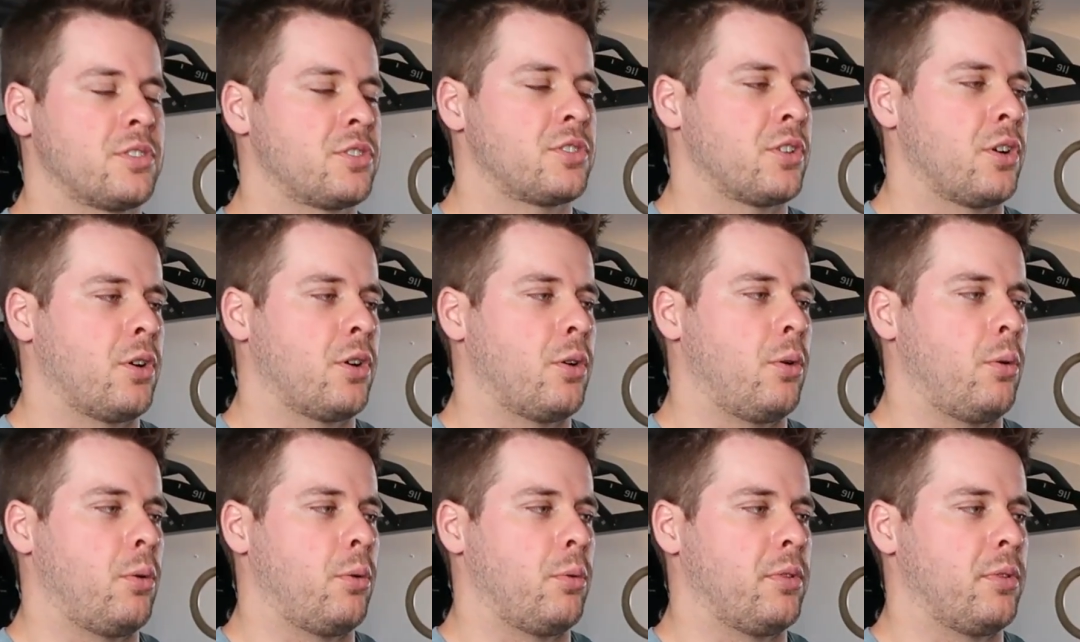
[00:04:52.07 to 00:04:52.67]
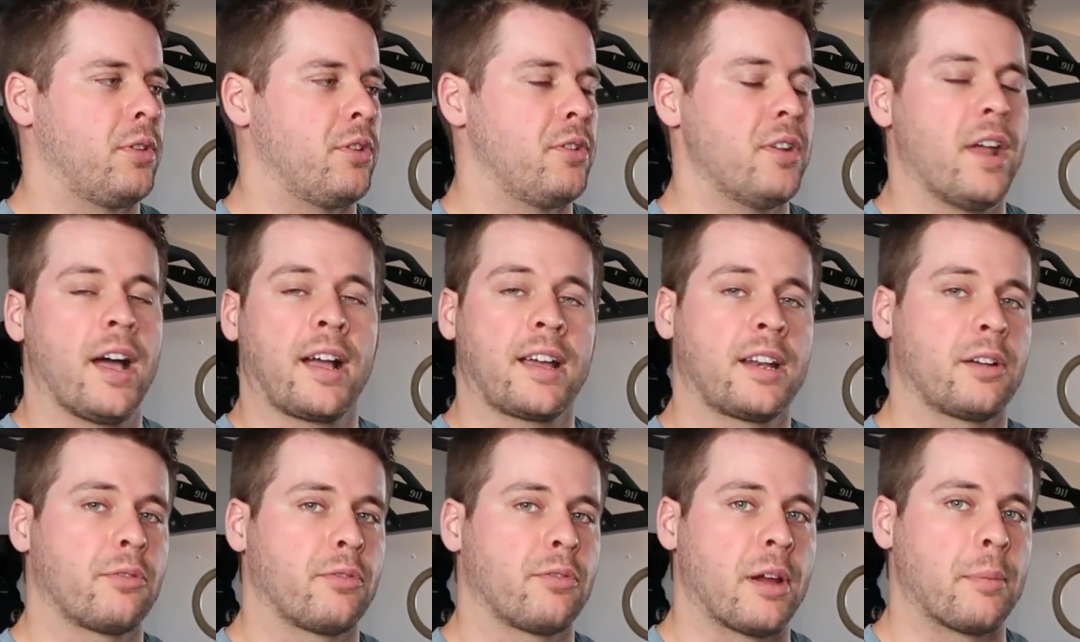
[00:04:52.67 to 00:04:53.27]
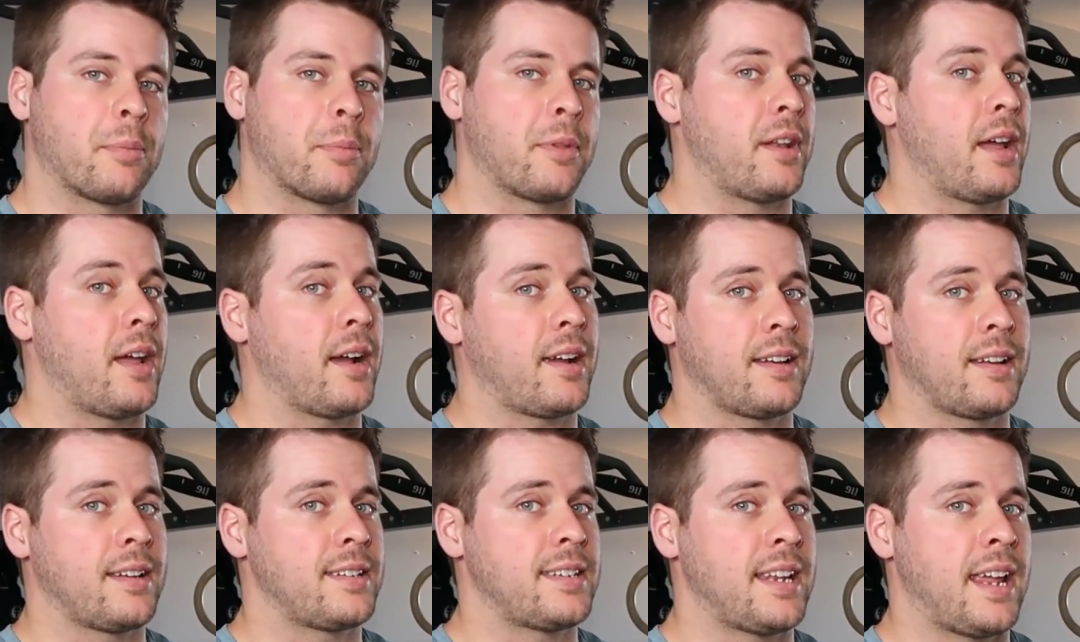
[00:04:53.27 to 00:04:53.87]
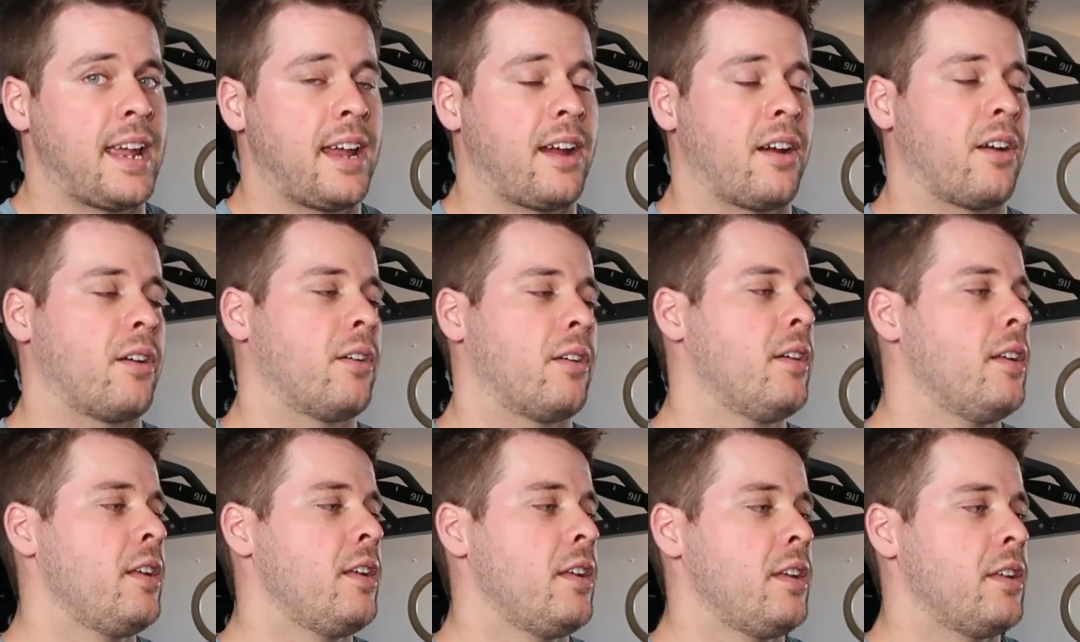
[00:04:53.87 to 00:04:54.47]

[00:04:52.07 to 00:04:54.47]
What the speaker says: so they're not gonna rip, they're not gonna tear.